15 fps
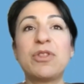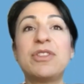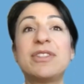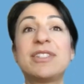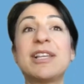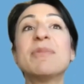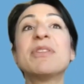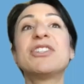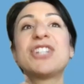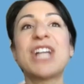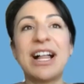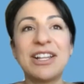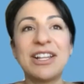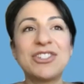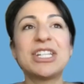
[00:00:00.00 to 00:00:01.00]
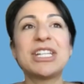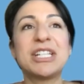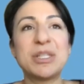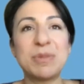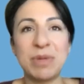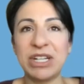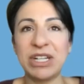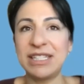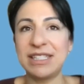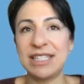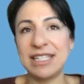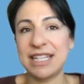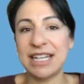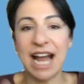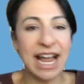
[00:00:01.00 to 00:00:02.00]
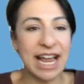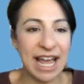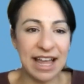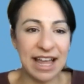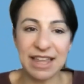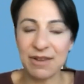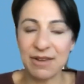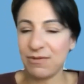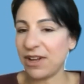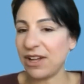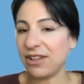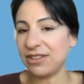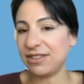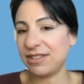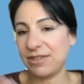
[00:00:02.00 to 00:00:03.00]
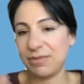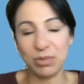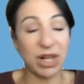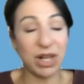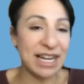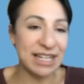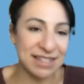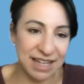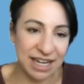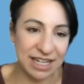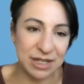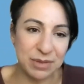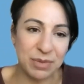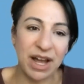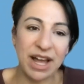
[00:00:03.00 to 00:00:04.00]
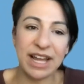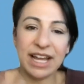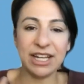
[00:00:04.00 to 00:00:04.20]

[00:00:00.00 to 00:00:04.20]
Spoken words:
some of the challenging experiences that I had that felt blindsided by,